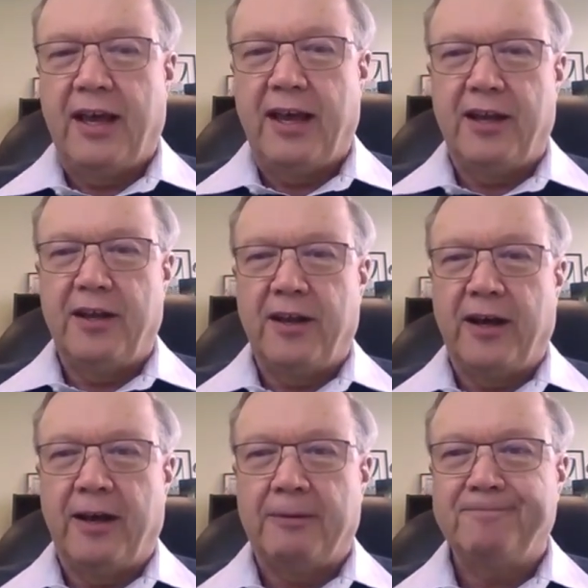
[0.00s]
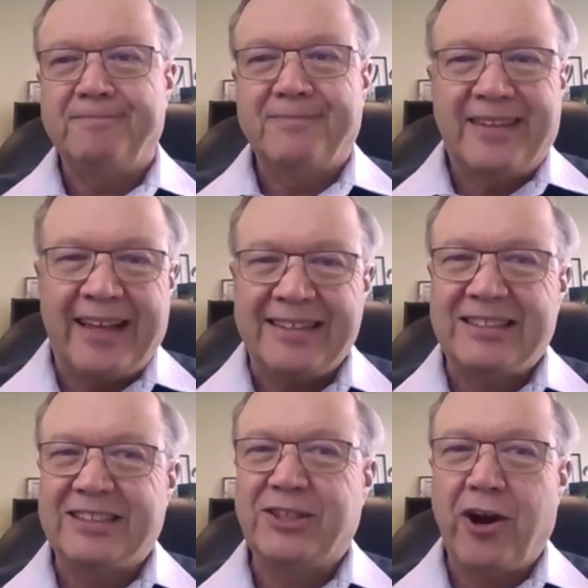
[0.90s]
And
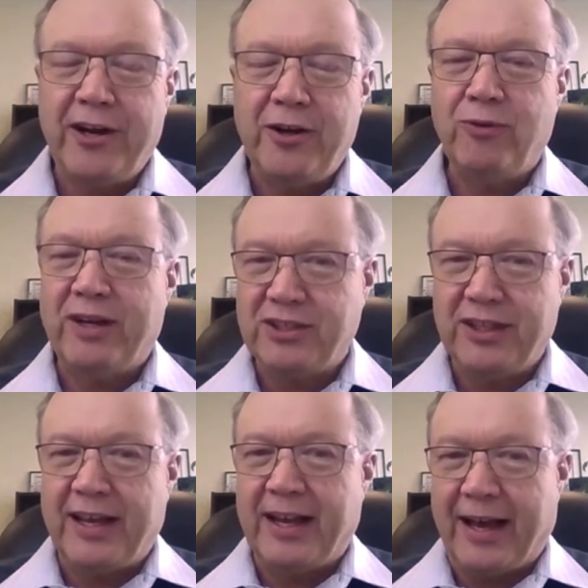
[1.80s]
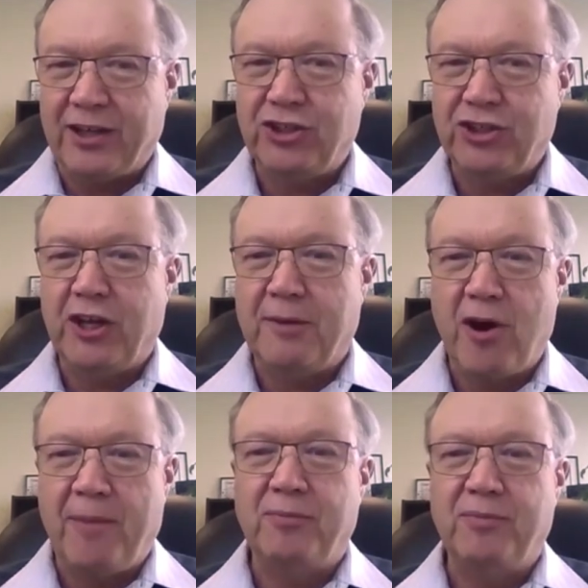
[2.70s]
that's starting to resonate, actually.
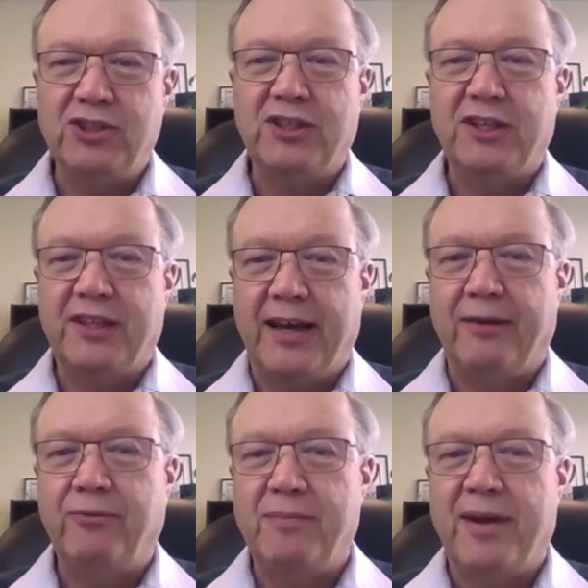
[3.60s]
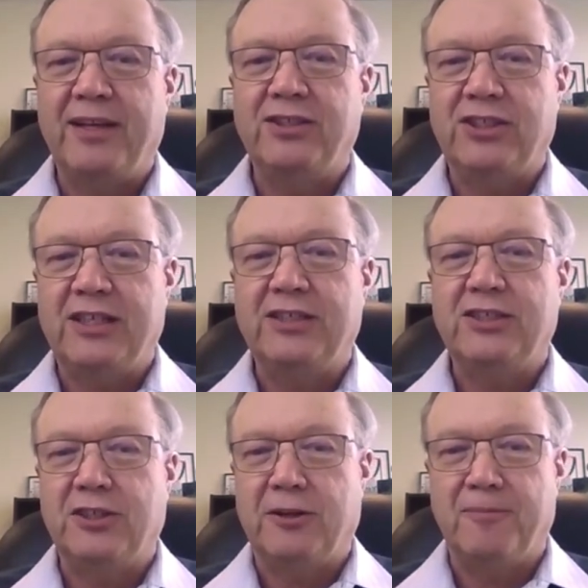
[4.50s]
I'm optimistic that we may
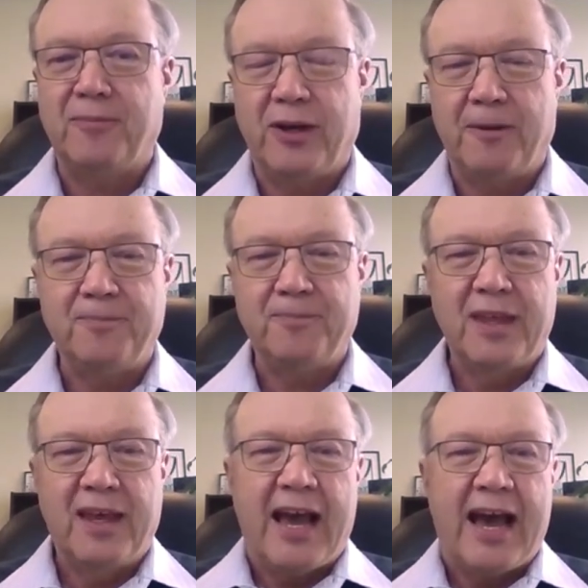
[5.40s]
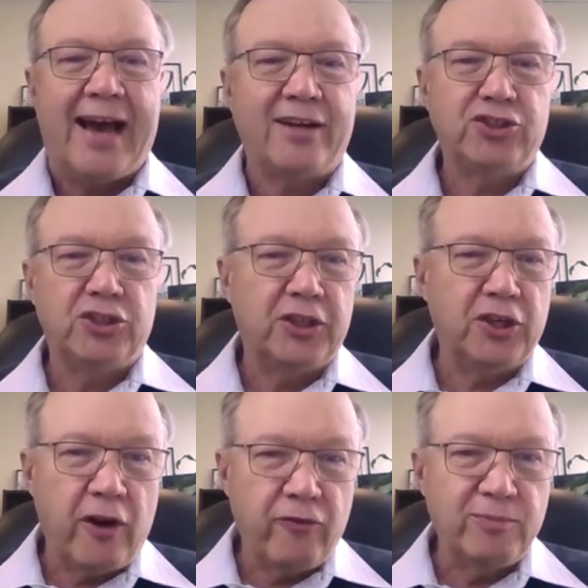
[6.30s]
see some action
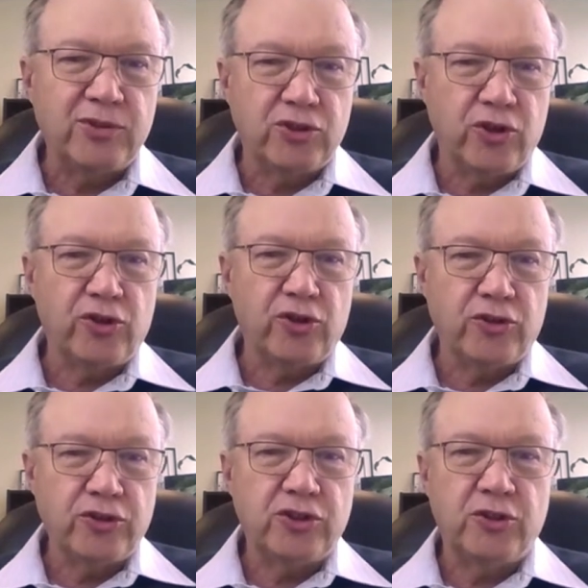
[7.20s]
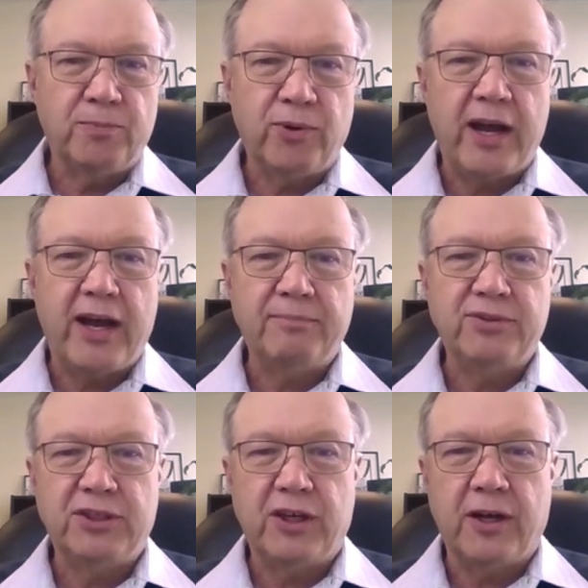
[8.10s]
in government circles to
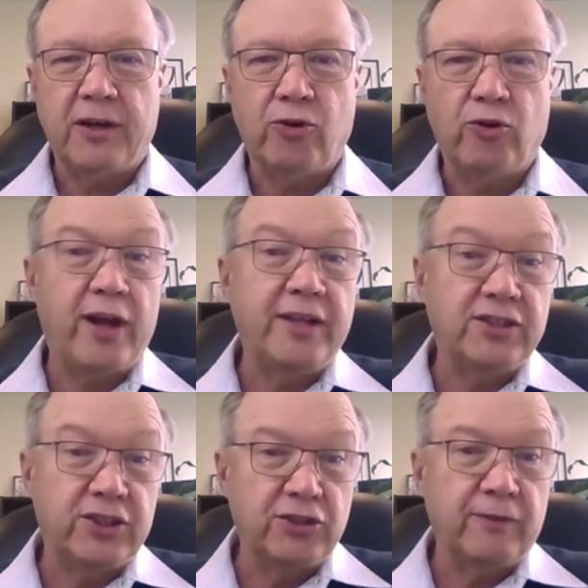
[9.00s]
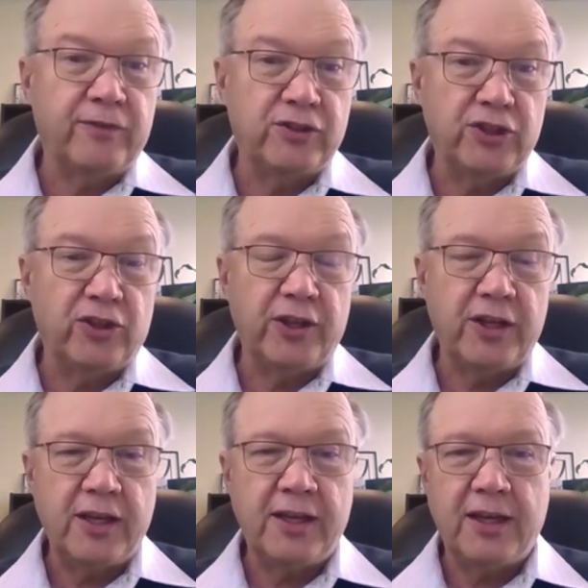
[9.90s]
perhaps create such a
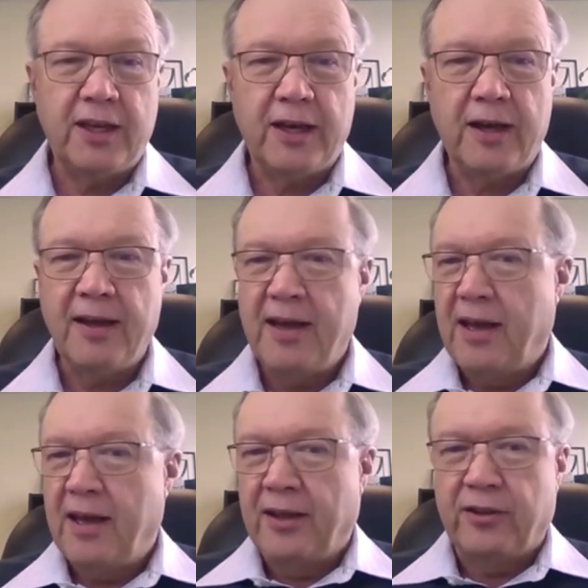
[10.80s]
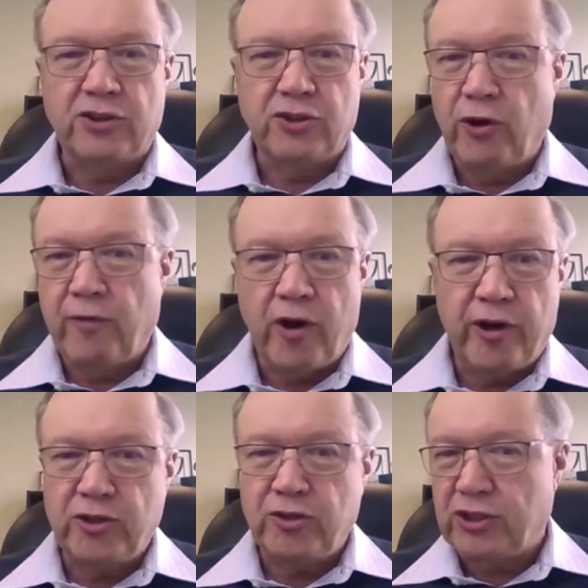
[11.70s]
facility to serve
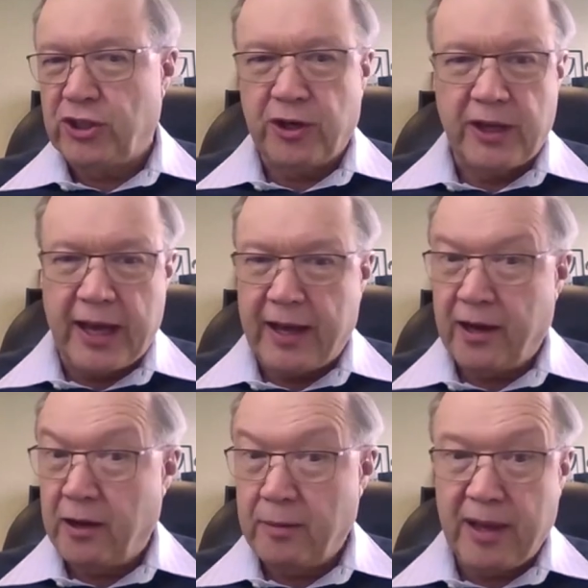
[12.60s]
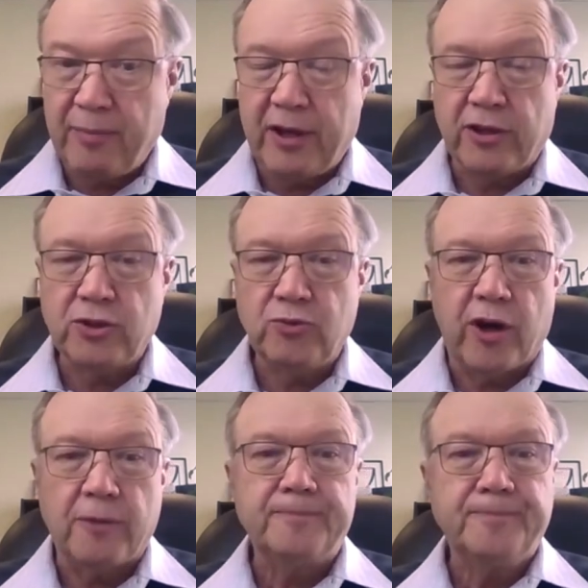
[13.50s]
our interests here in Canada, maybe
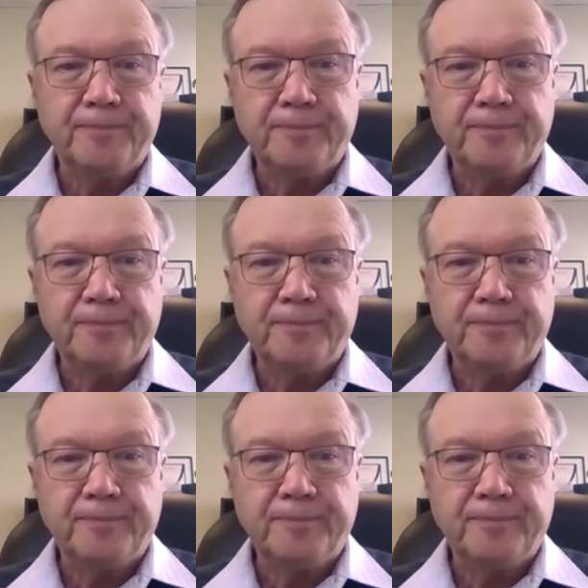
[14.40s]
elsewhere.